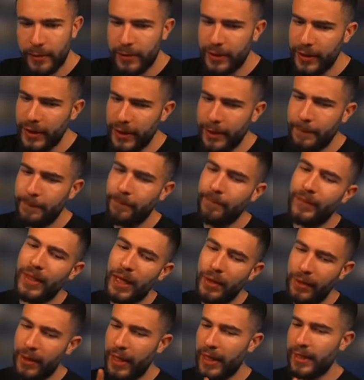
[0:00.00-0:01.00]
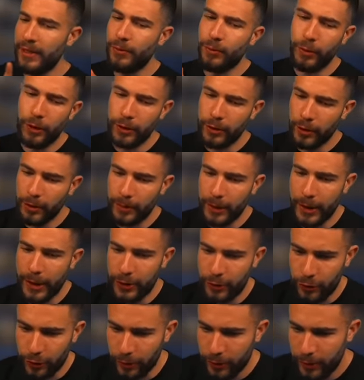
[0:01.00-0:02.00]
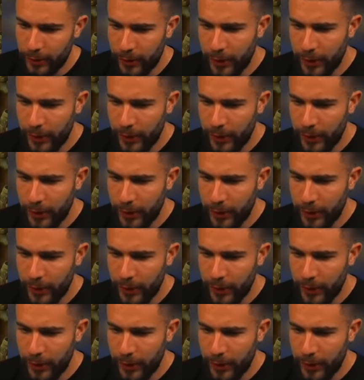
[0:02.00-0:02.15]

See? Now that's world domination.